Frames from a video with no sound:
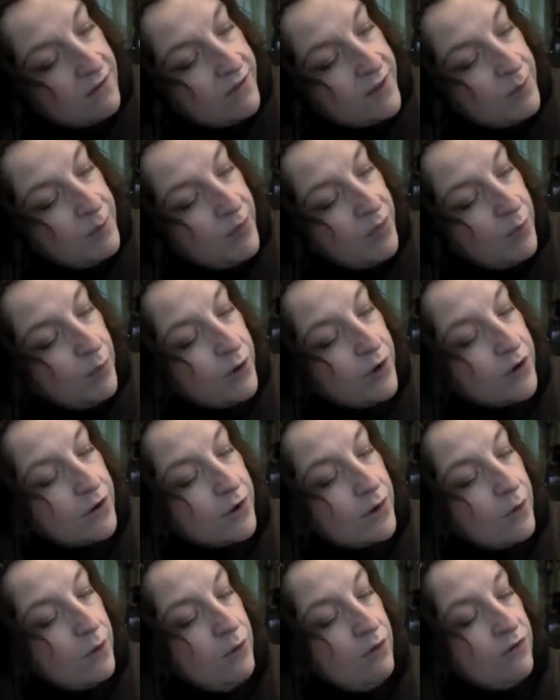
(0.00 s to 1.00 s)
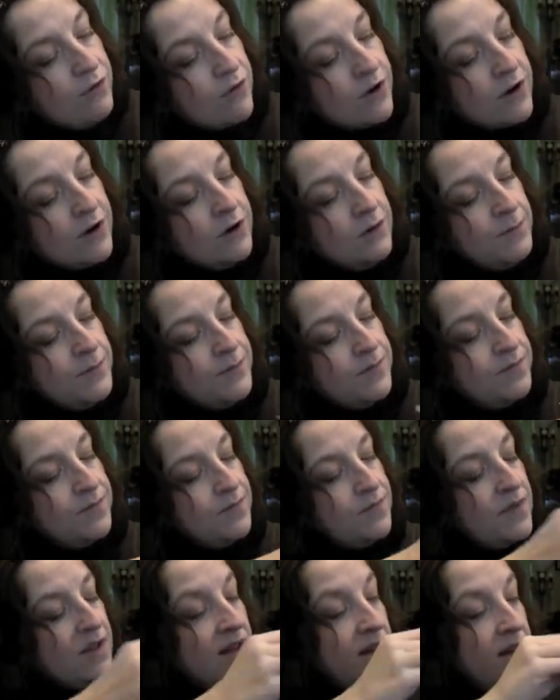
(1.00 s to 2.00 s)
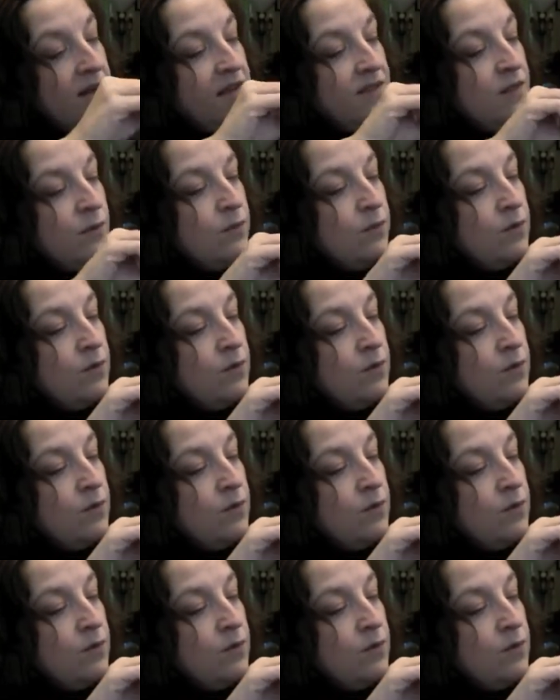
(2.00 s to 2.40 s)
Flip the work over, look at the